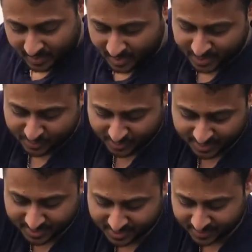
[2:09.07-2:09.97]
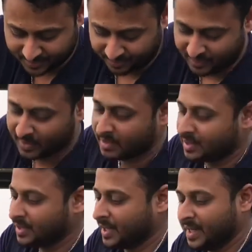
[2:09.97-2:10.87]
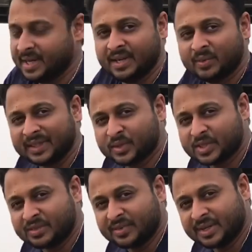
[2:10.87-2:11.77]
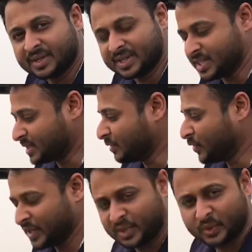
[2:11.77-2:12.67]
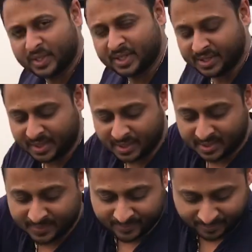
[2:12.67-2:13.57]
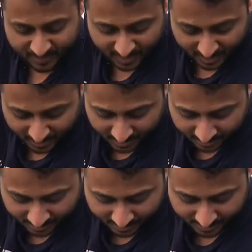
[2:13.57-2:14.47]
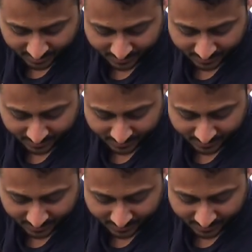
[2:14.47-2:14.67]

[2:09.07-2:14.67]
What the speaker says: each filter, the ND 1000 filter is 40 Kuwaiti dinar, and